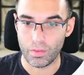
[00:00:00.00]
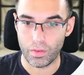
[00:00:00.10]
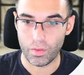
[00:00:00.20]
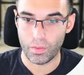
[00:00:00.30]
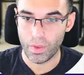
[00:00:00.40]

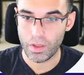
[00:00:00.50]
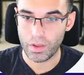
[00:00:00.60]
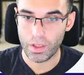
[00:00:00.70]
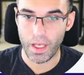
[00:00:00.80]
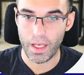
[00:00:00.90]
what you're
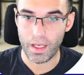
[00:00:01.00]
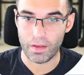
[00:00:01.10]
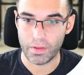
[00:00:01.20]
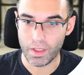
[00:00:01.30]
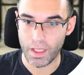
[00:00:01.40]
going to
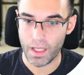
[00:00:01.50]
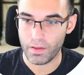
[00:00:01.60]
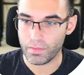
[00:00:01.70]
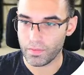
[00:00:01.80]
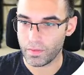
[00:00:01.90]

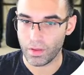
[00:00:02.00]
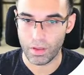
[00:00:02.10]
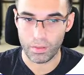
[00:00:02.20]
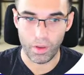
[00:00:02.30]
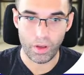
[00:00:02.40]
have all